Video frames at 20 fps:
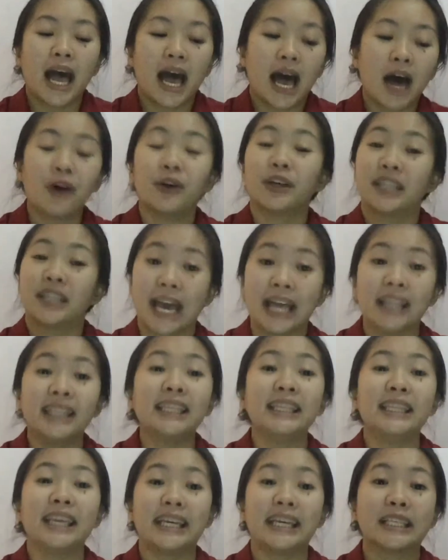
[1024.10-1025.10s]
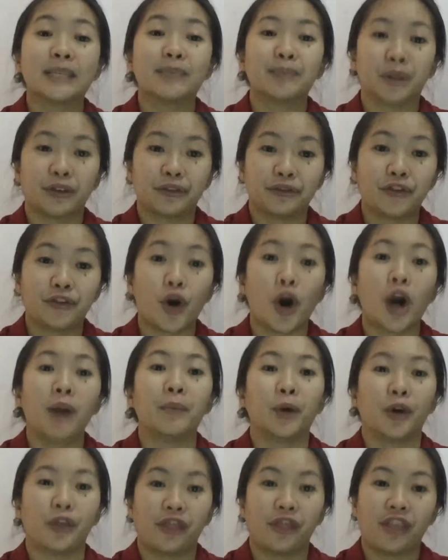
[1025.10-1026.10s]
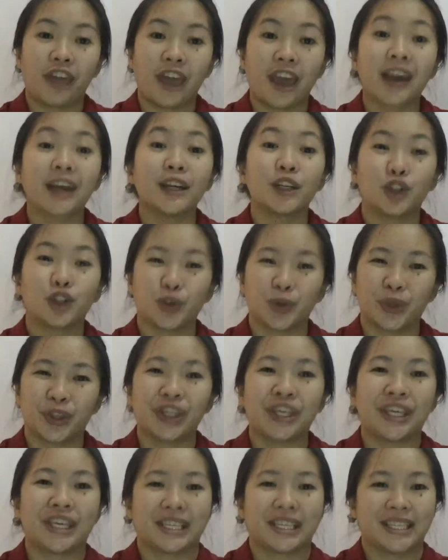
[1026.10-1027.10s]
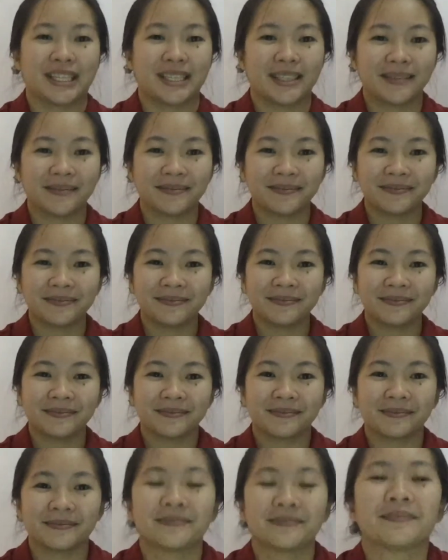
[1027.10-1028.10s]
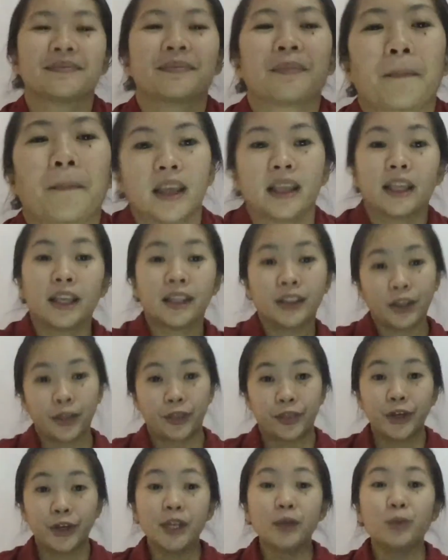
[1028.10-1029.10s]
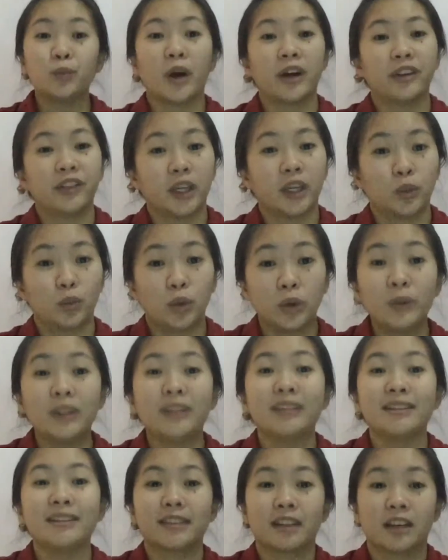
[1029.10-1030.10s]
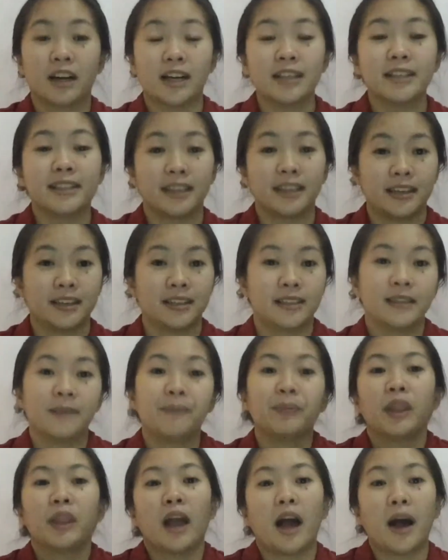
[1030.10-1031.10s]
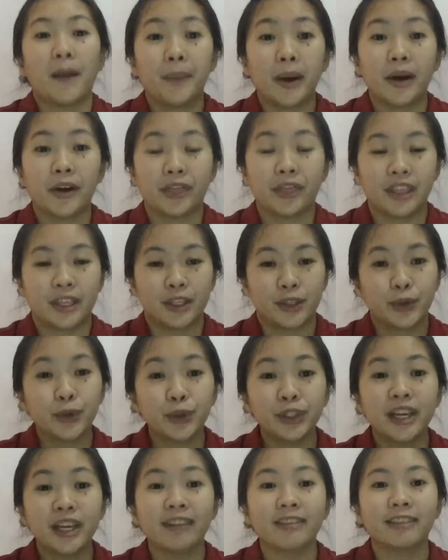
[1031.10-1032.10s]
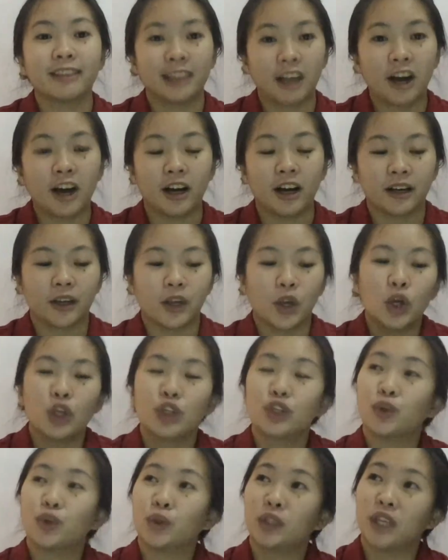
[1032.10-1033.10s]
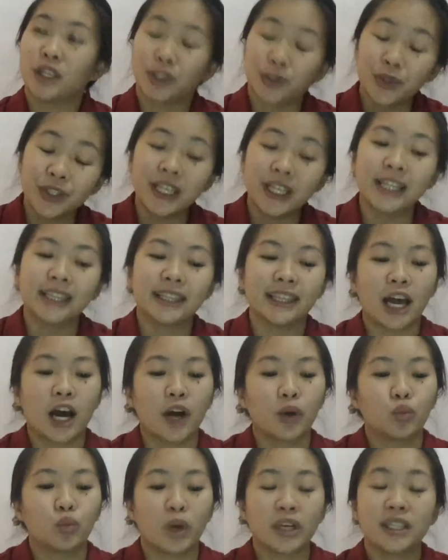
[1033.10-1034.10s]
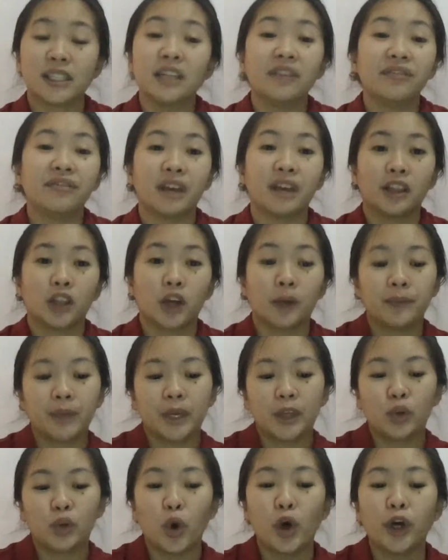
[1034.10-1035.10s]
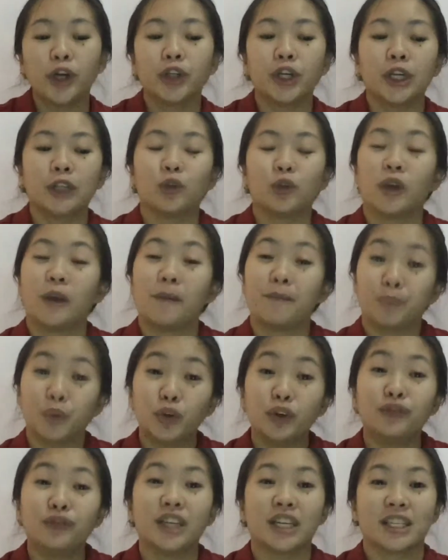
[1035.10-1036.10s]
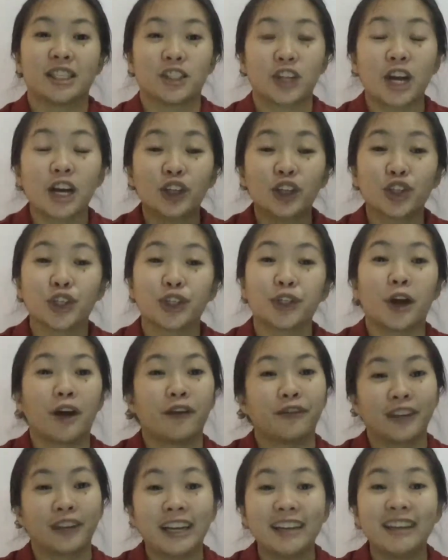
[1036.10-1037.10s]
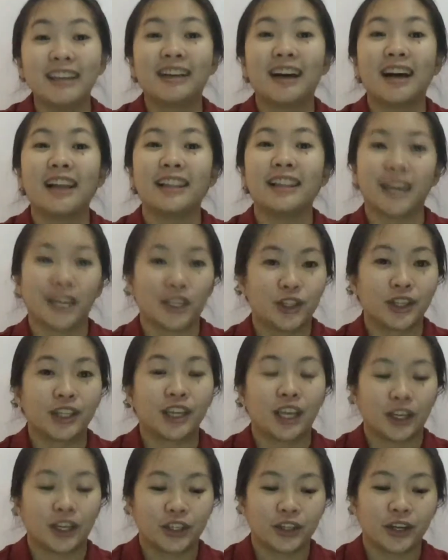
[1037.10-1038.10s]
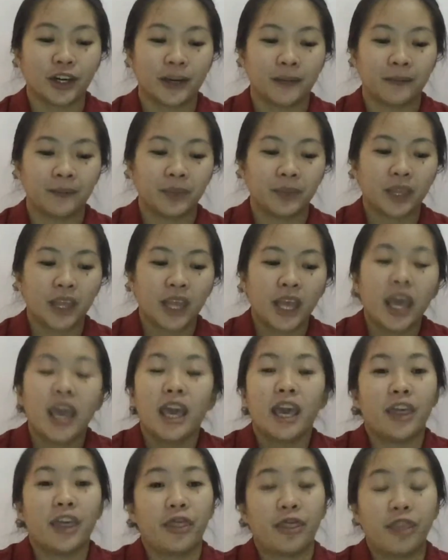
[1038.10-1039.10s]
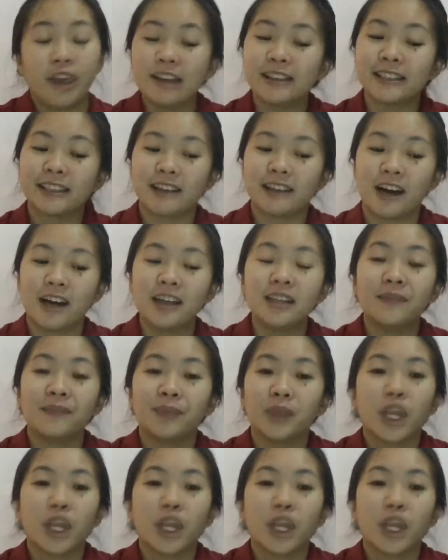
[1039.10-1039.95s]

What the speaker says: how candidates perform on their duties. The third one that we will discuss is about the student log. So the student log was developed in order to improve the structure of clinical education. In this log,